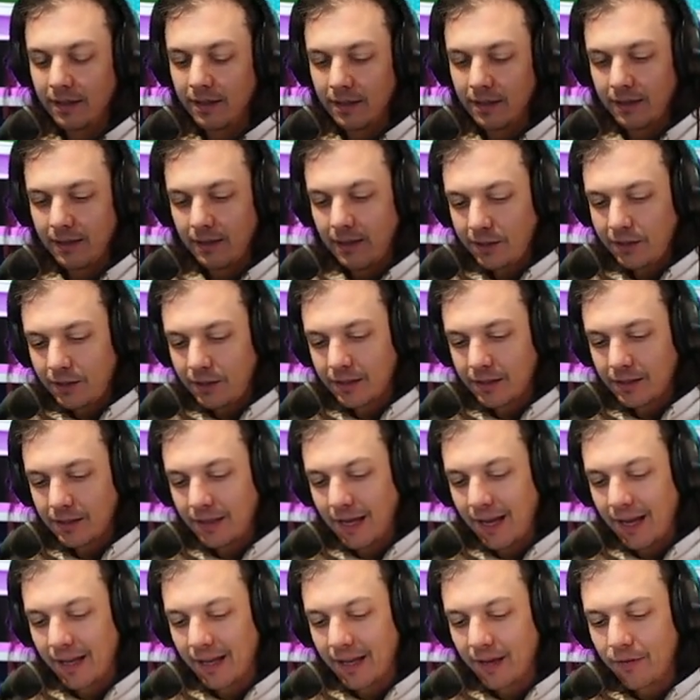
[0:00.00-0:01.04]
that's just
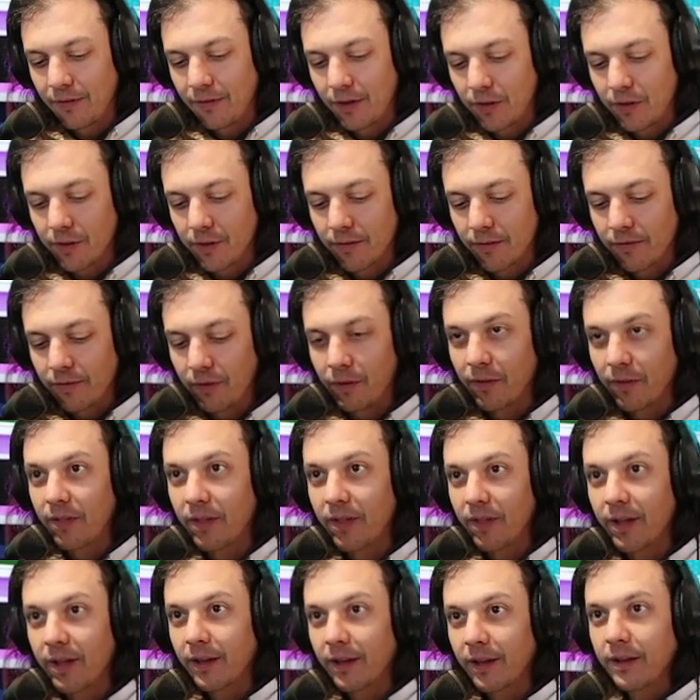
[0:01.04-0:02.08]
not giving you the full
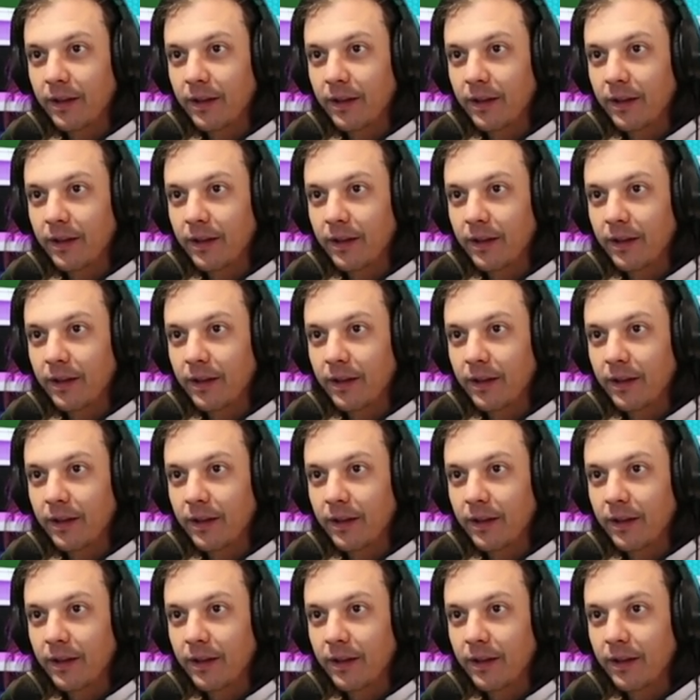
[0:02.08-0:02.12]
thing.